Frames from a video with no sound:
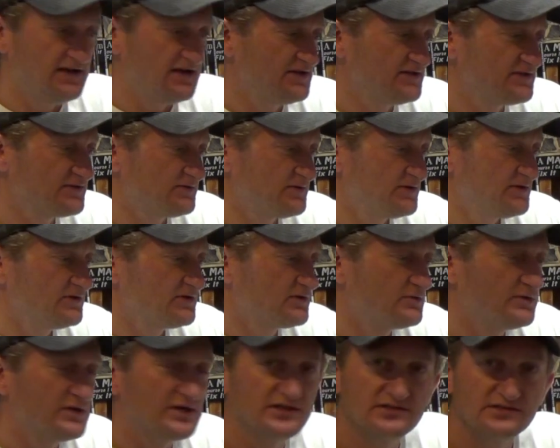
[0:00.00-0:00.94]
And I just want to do
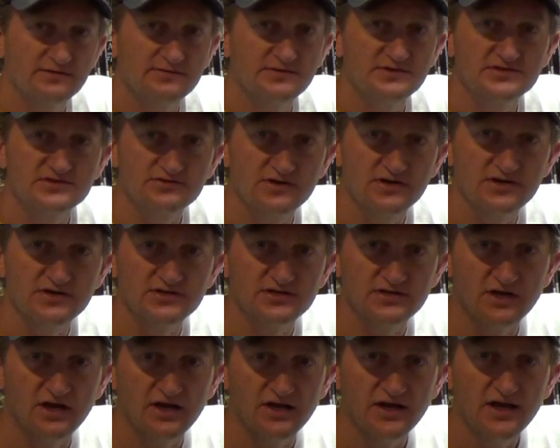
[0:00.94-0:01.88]
a quick
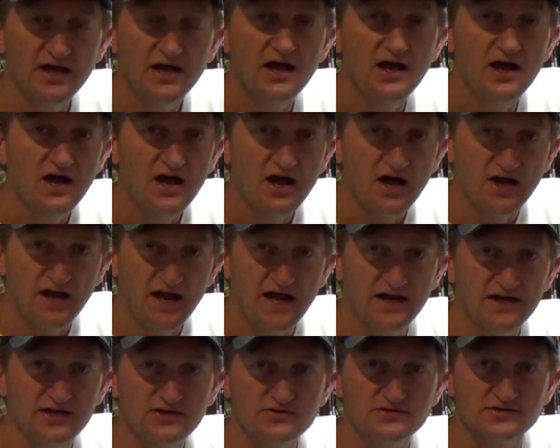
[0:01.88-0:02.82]
demonstration on
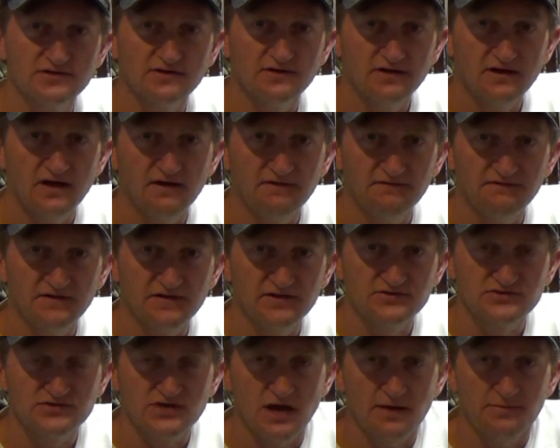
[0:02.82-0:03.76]
how to use a
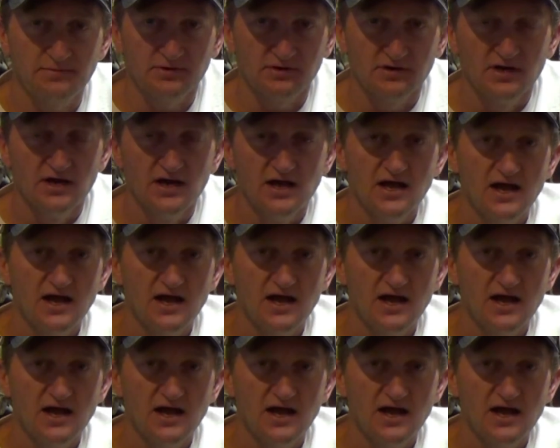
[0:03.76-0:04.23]
feather chopper.